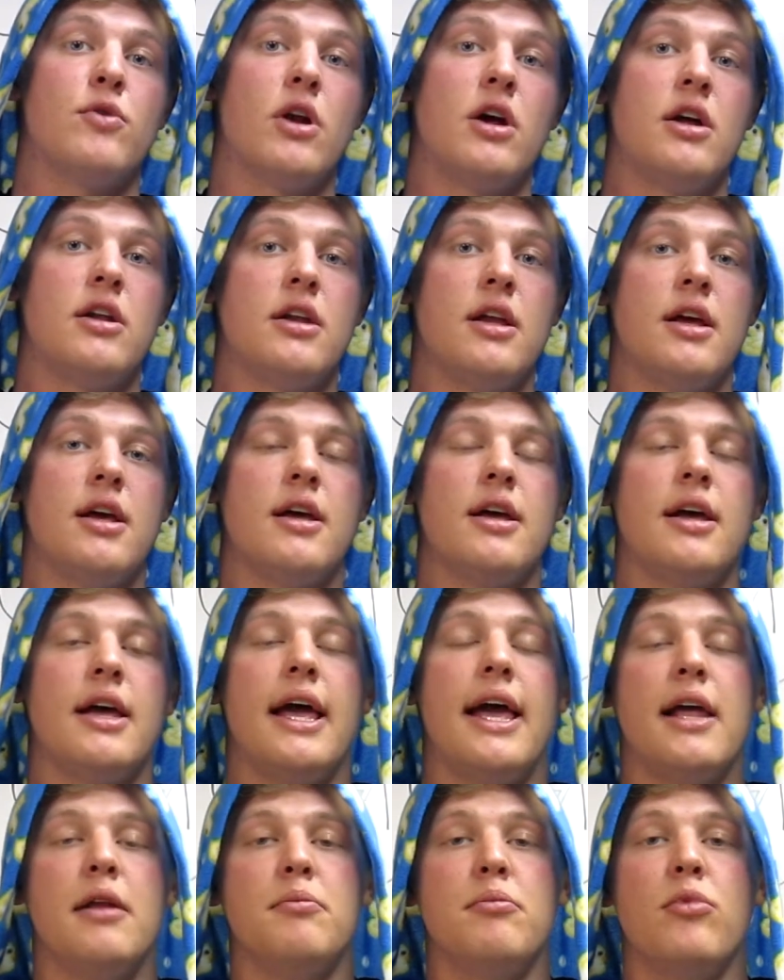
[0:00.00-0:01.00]
run,
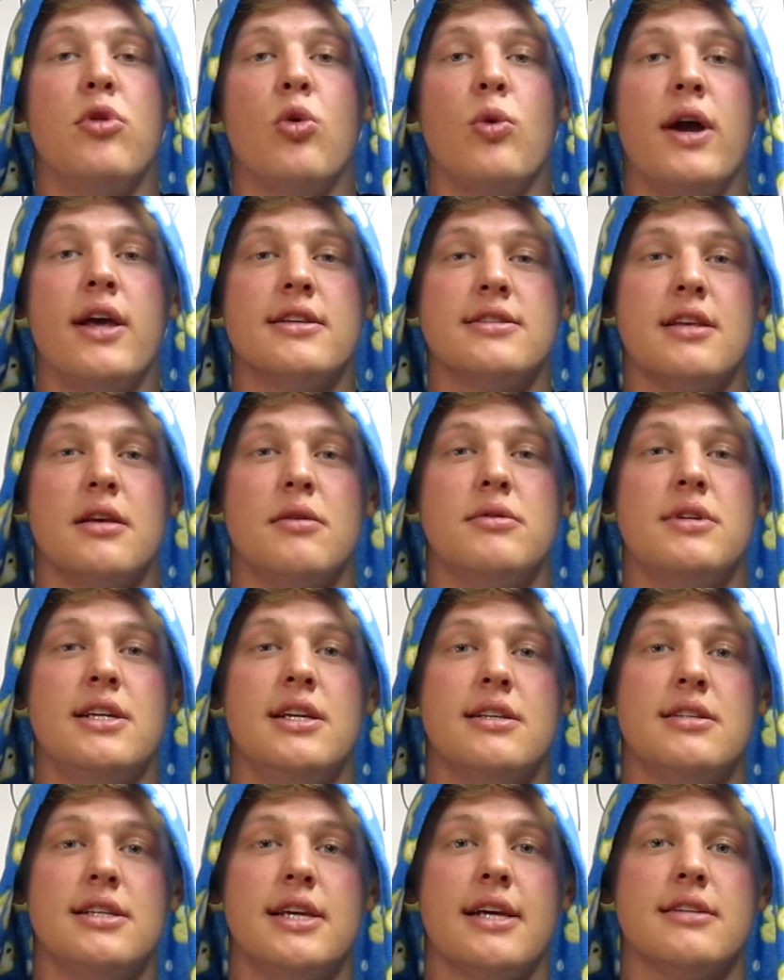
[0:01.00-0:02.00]
and the ways that
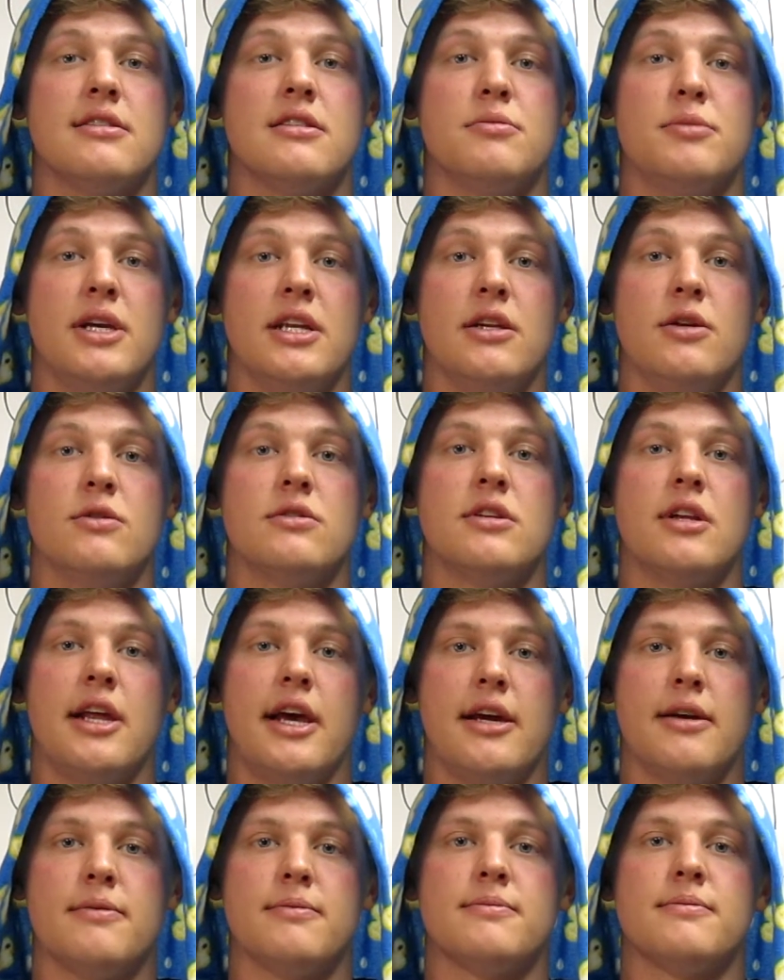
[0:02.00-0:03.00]
TDCS is being used today.